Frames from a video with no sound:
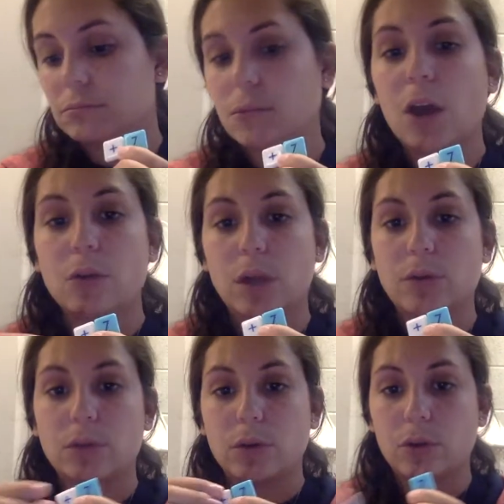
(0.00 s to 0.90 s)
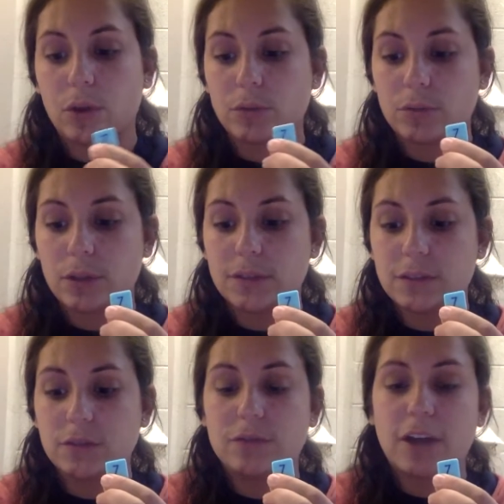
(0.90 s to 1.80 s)
oh, no, let's
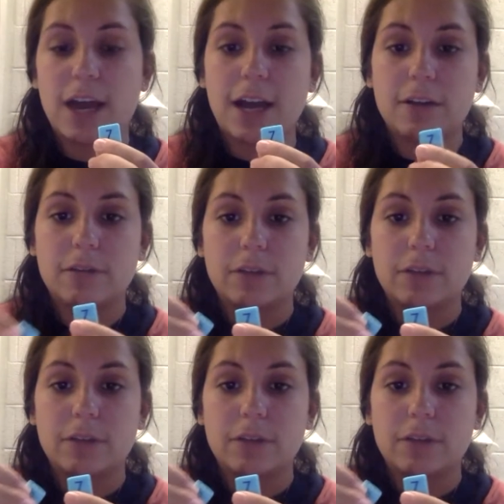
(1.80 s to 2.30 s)
do 5.